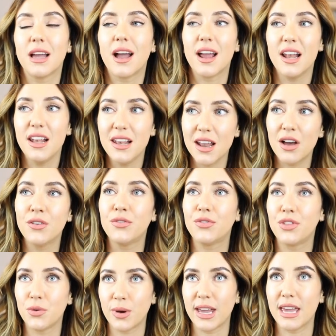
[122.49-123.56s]
I love
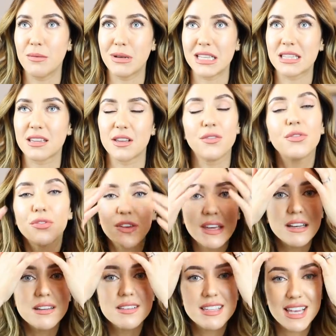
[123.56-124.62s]
the way my skin
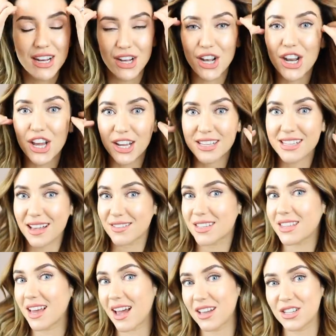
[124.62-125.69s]
feels and looks after
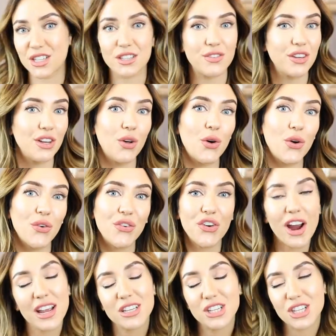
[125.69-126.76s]
that. I just feel all
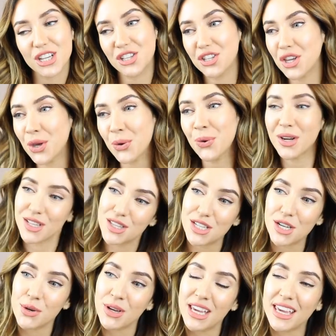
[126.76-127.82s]
fresh and new and
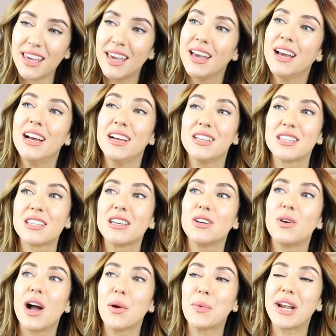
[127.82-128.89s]
dewy. So
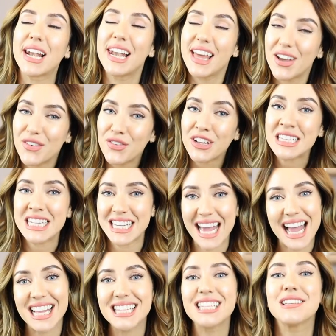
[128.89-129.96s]
I would love to
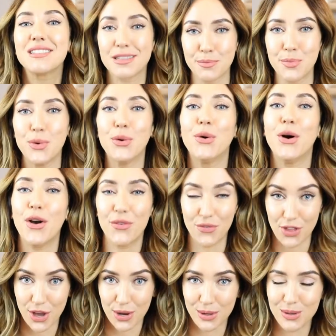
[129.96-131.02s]
get some more of
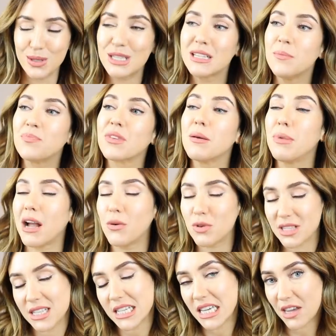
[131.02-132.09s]
those, but I
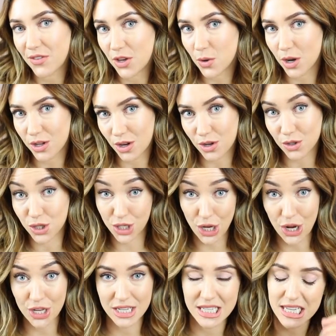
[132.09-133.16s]
wanted to give you an
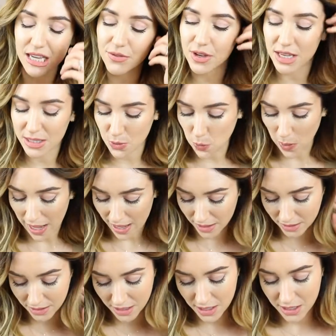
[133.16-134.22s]
alternative as
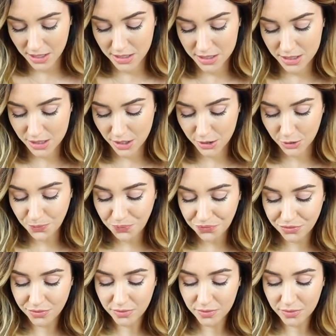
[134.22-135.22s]
well. So